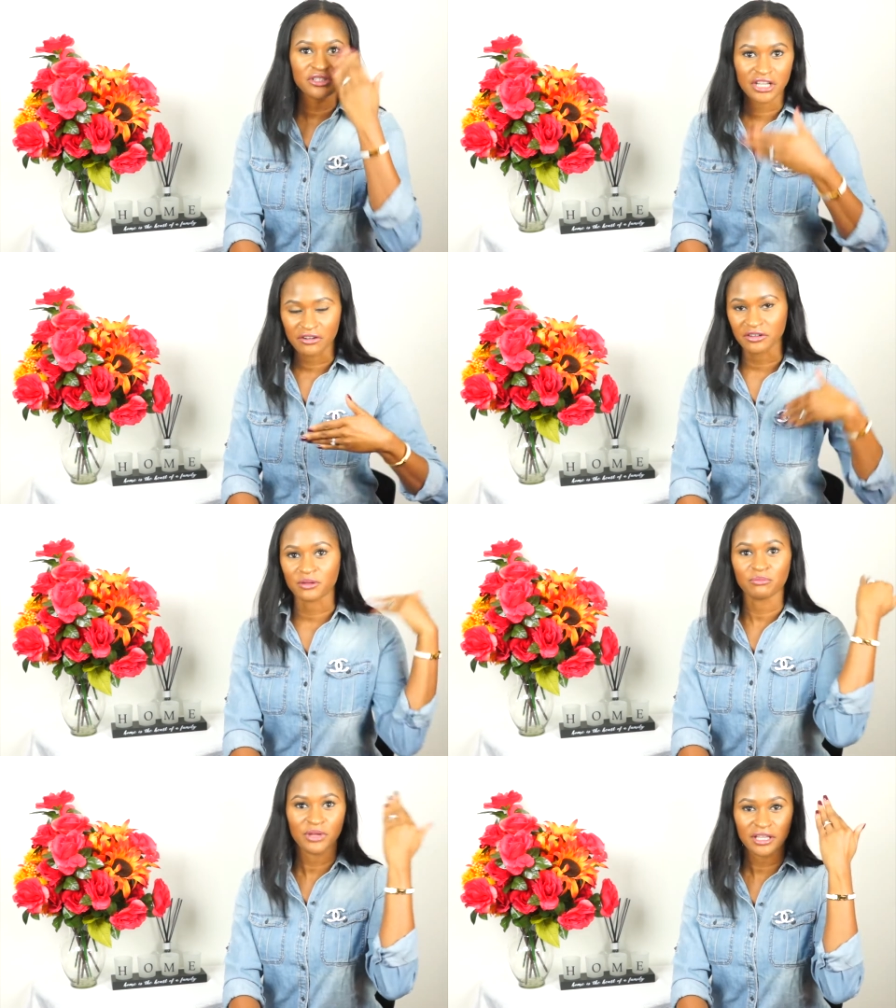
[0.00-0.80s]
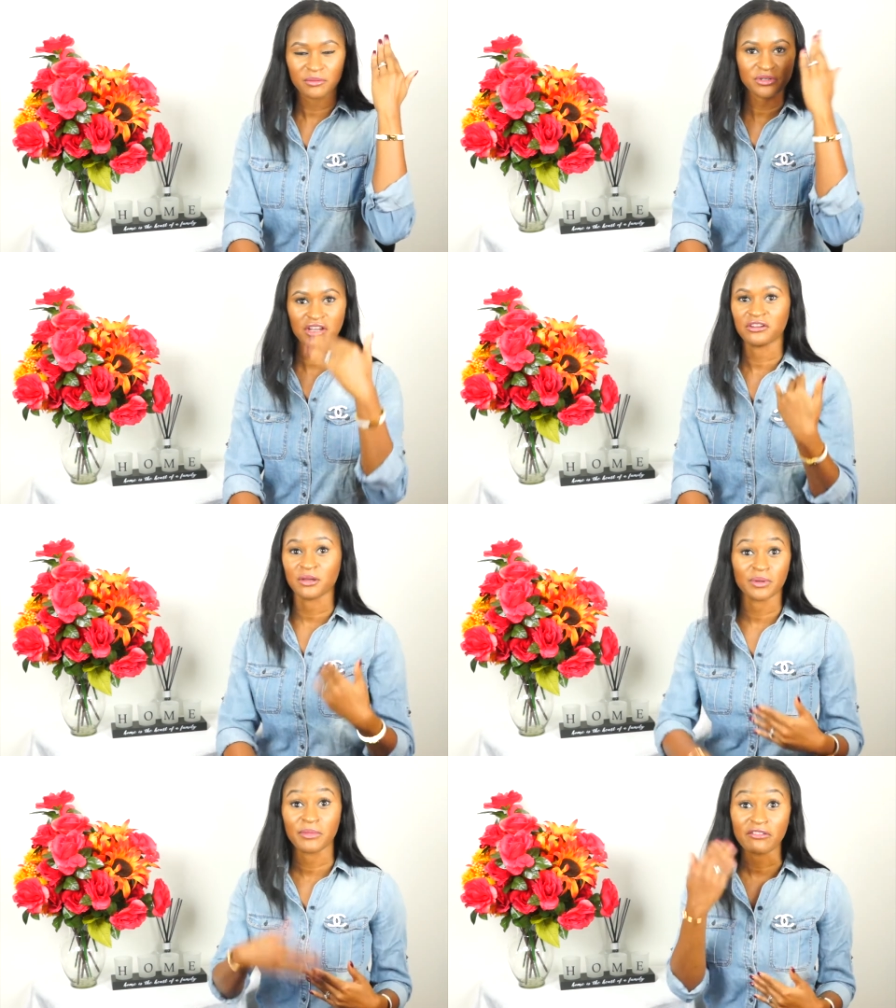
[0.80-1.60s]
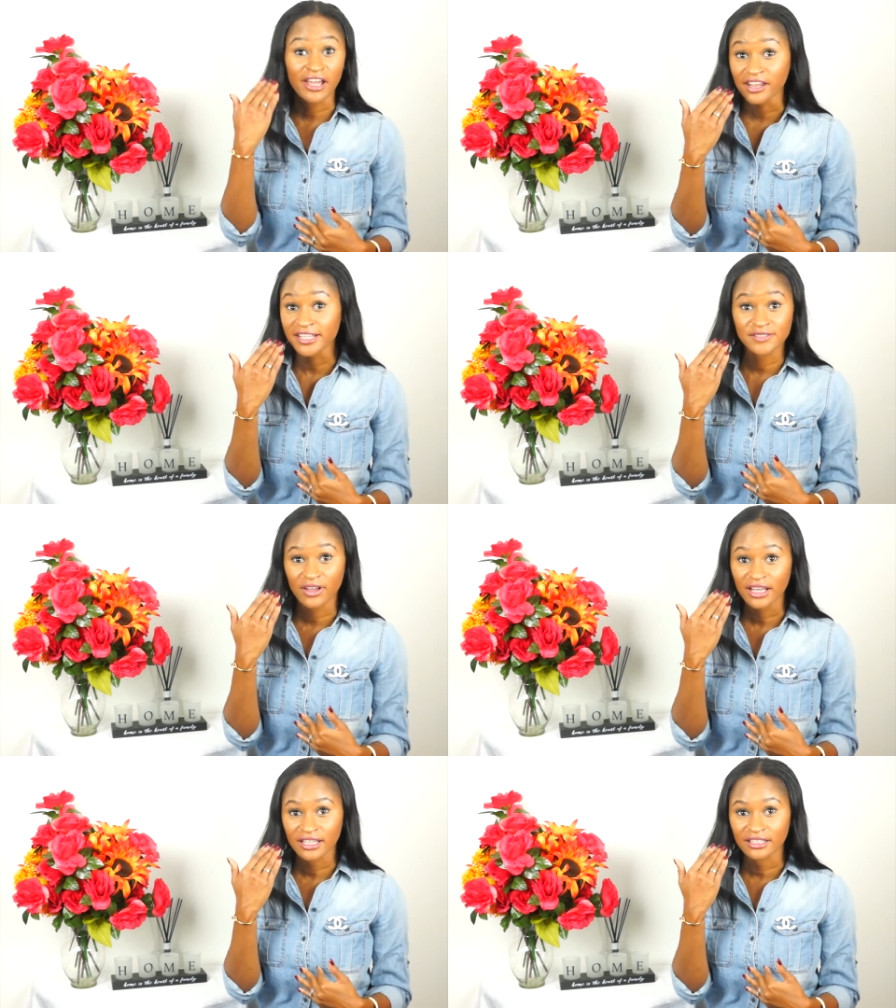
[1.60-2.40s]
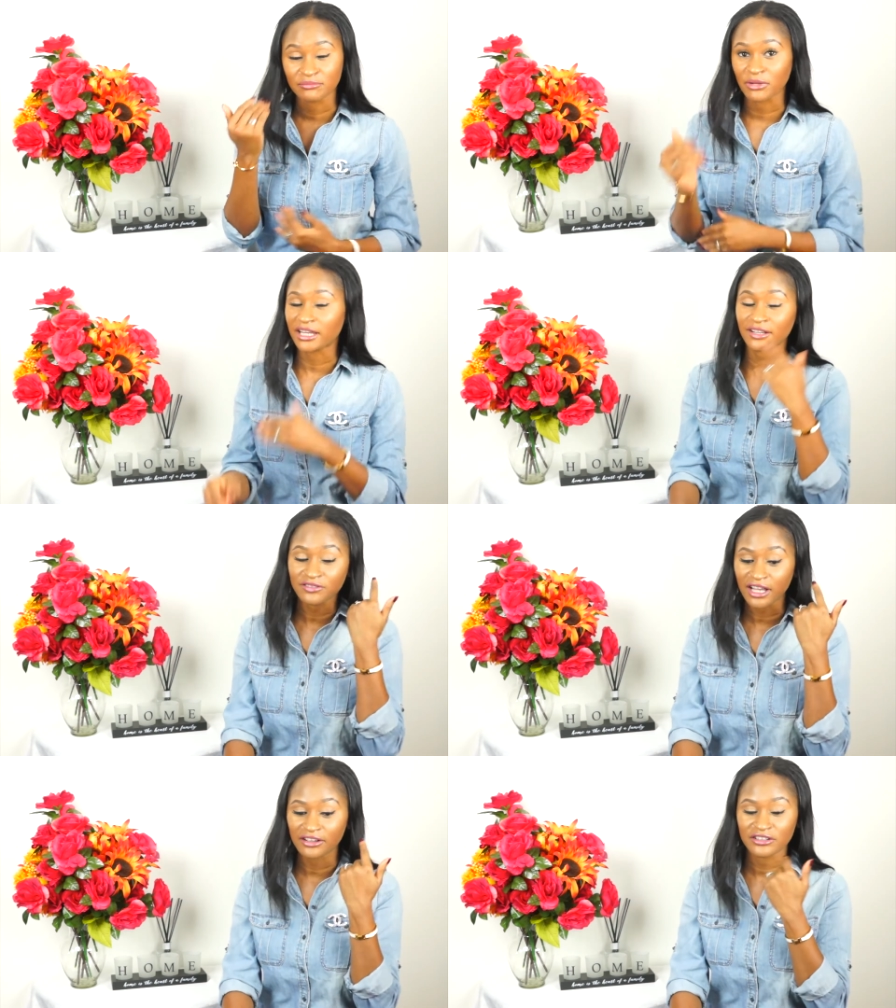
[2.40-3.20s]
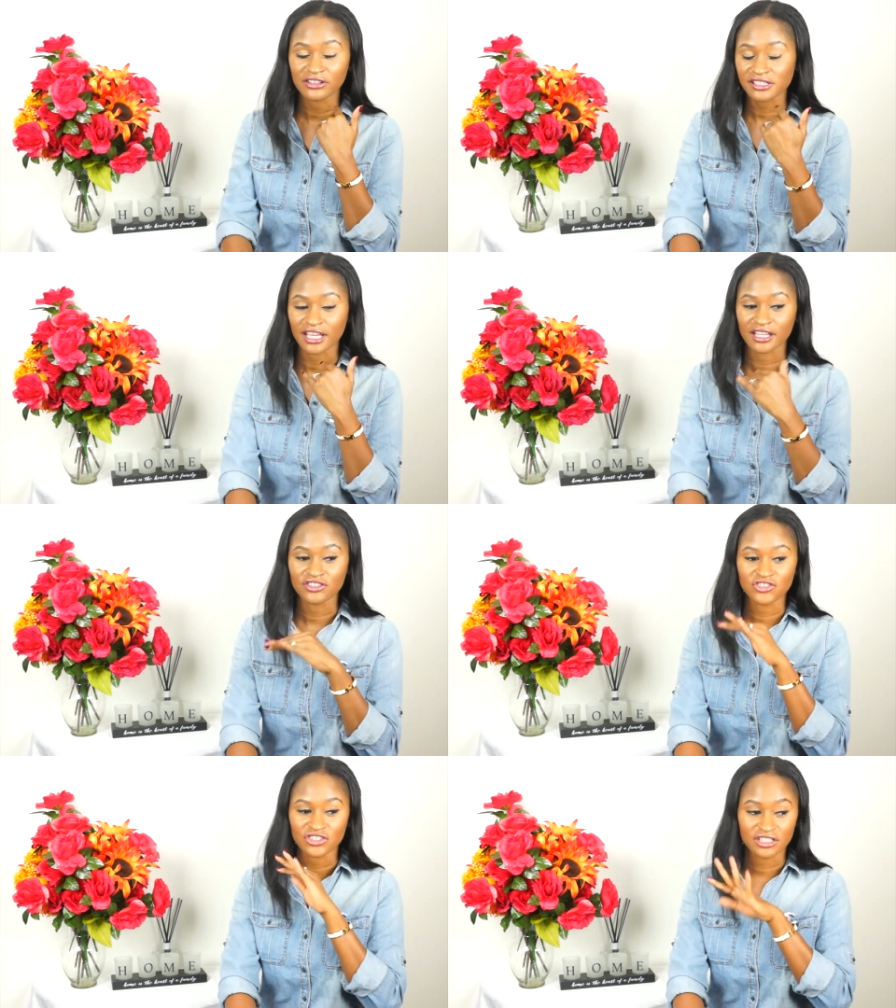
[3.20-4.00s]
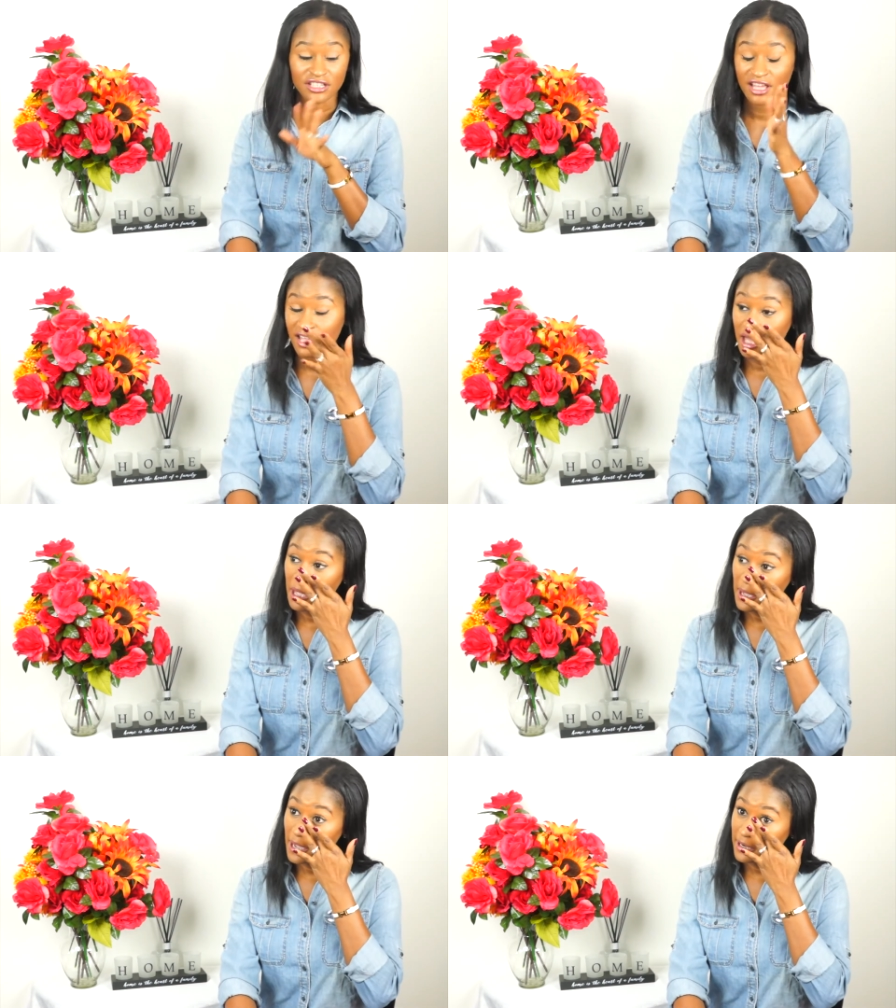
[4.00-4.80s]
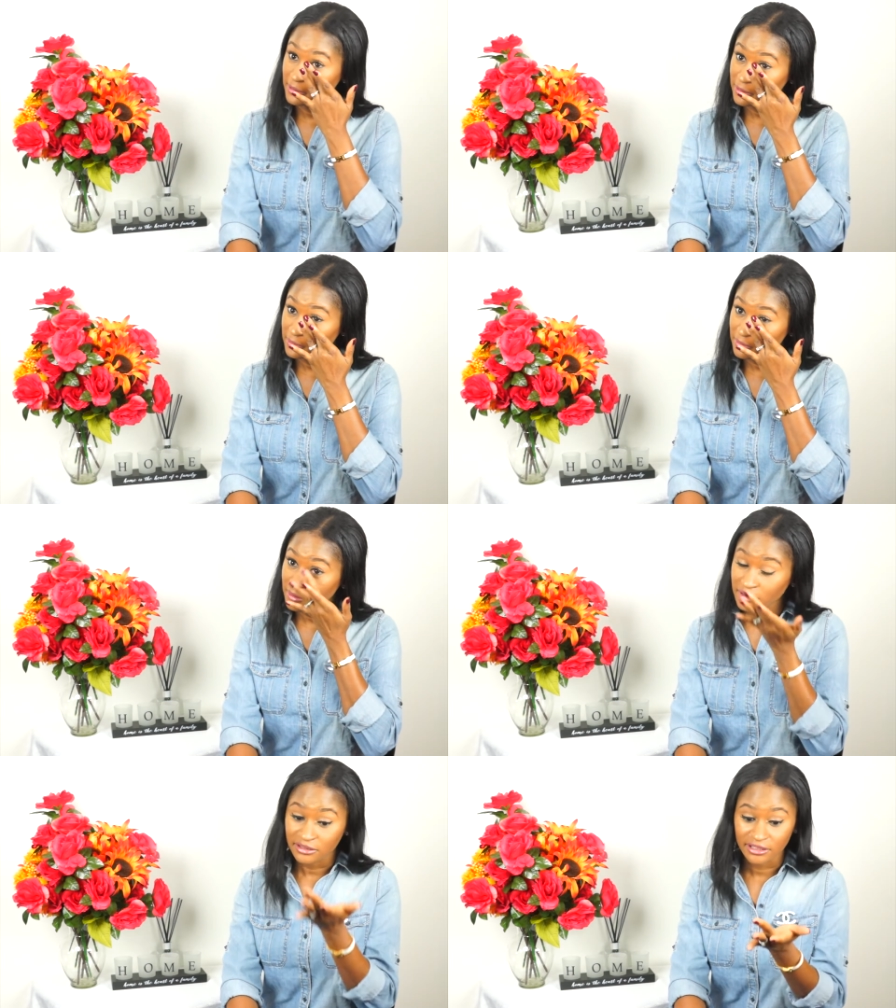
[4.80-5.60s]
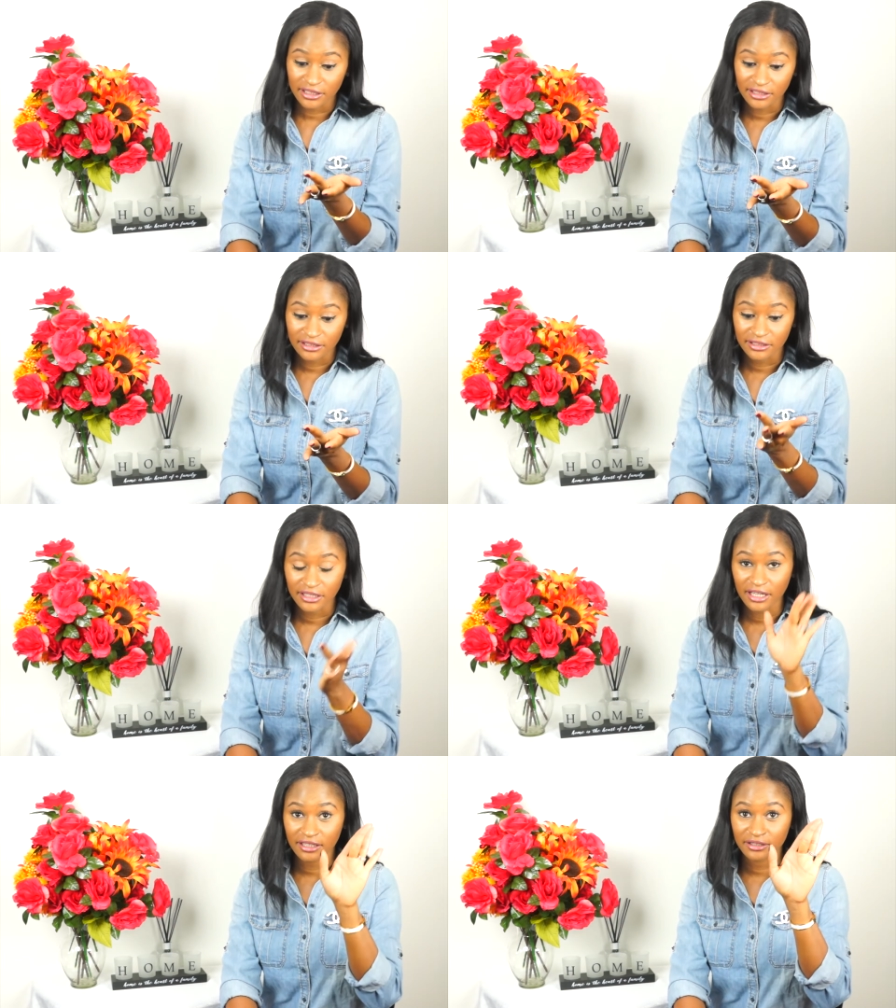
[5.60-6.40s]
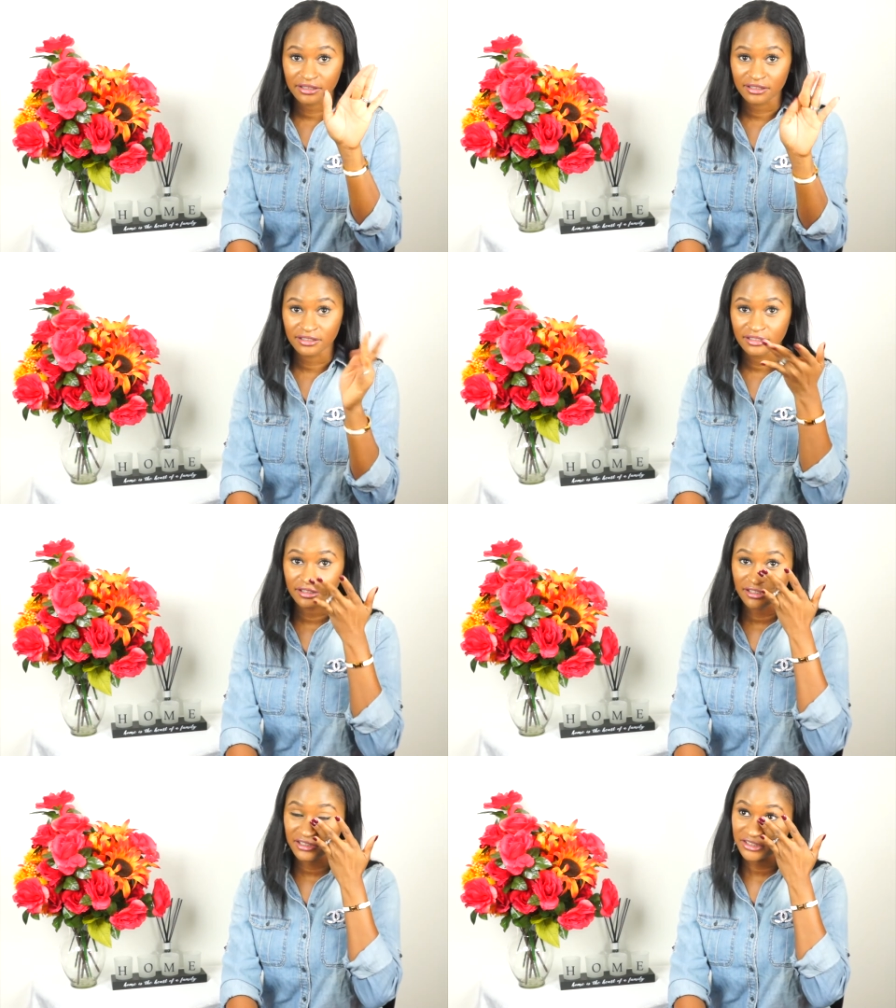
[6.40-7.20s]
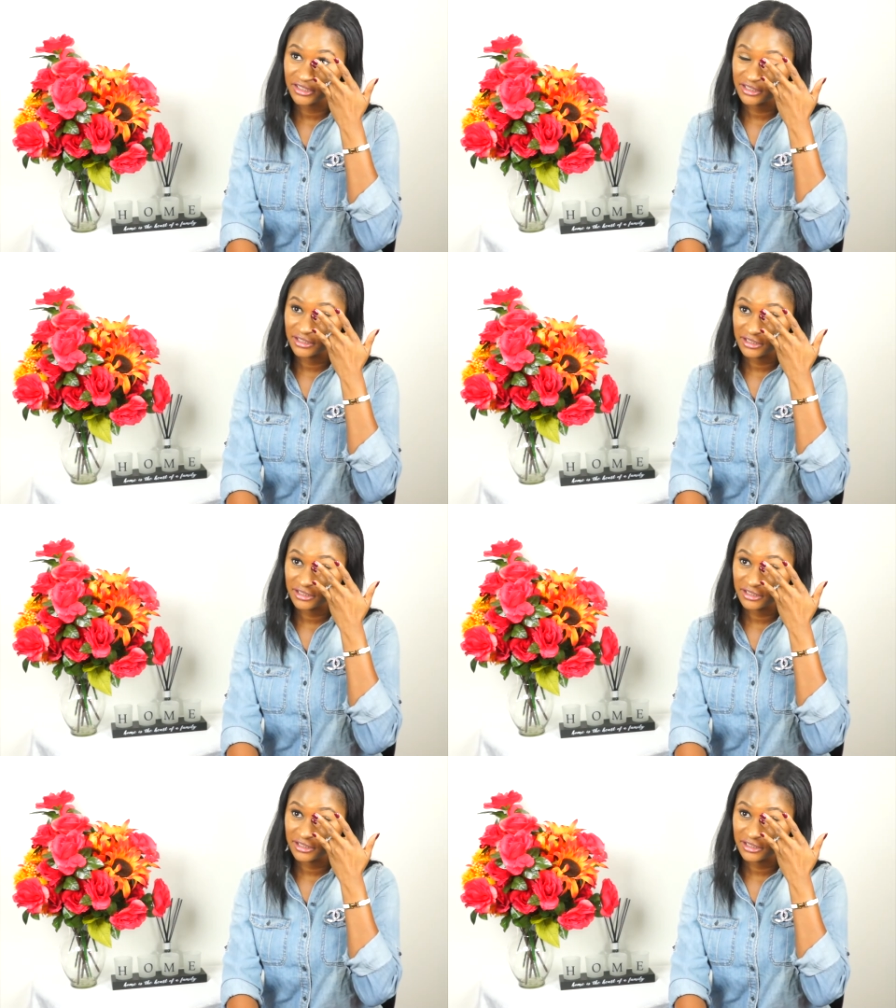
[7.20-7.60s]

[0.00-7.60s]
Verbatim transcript: tearing up, makeup tearing up. And my right eye is fine. My left eye on the other hand is just, I don't know, see? Yeah, tears.